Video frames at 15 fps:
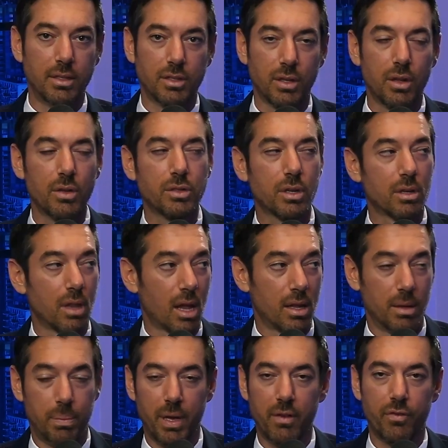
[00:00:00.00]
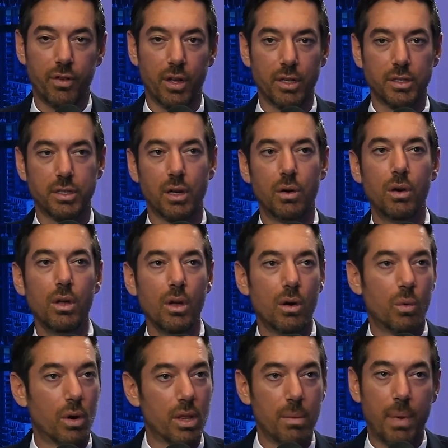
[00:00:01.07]
so those are a lot of the pitfalls. So
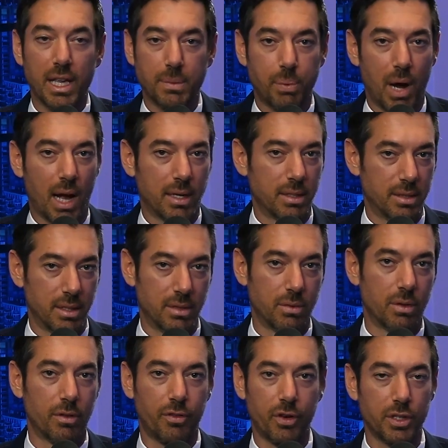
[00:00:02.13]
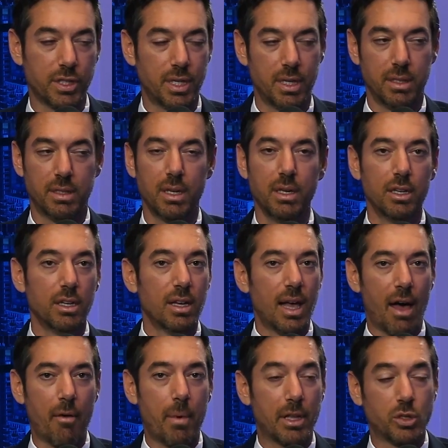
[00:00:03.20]
what are the best practices? Well, the first is
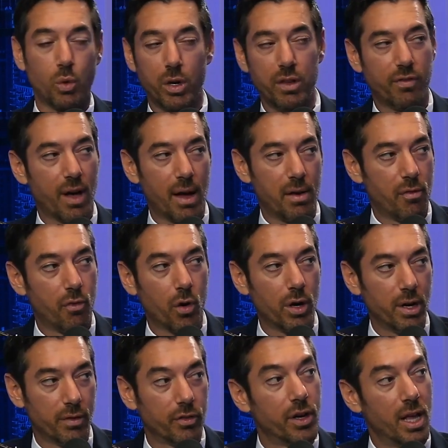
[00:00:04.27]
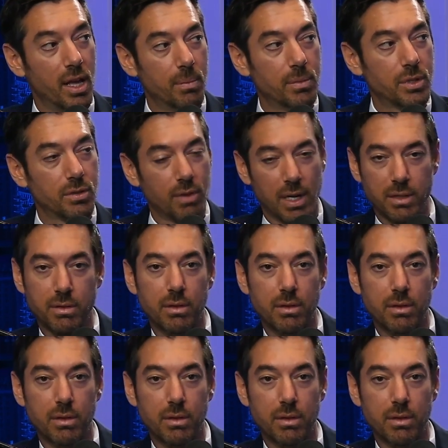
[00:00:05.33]
have about twenty-five to forty different names, right?